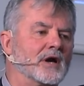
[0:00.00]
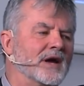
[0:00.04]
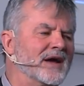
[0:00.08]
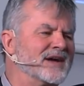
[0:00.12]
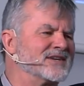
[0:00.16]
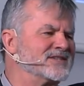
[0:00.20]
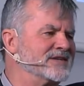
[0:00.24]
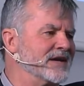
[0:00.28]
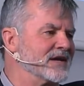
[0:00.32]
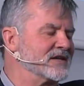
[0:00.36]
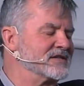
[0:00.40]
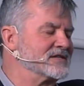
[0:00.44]
I
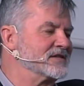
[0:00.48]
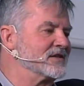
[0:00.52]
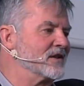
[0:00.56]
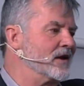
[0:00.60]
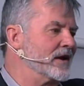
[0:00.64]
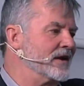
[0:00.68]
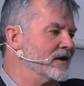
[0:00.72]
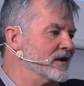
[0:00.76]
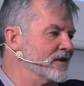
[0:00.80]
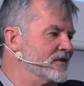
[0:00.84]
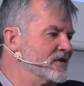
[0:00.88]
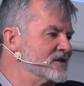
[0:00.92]
actually had a
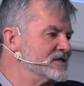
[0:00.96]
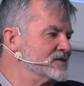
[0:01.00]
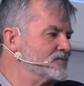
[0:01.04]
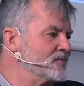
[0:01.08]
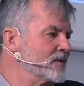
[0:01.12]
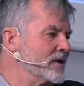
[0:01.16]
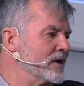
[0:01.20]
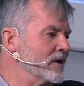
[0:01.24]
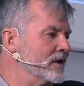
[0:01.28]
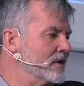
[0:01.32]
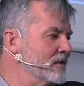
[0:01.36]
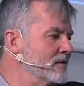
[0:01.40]
slide on this,
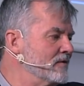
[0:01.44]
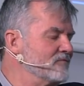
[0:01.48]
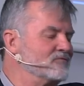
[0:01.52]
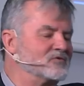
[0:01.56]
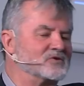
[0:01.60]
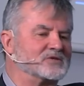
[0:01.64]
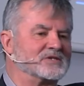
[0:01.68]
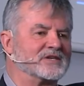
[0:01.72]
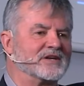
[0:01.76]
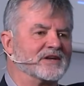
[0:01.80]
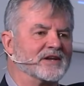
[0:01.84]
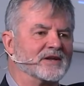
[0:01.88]
but I
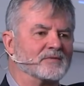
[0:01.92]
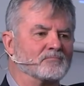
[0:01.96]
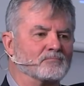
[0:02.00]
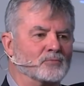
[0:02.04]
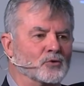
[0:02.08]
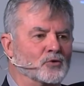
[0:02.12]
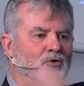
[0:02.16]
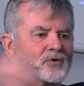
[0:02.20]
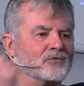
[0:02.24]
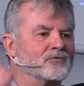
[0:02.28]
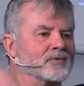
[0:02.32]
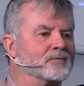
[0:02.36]
was getting
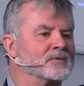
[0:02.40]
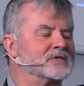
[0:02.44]
booted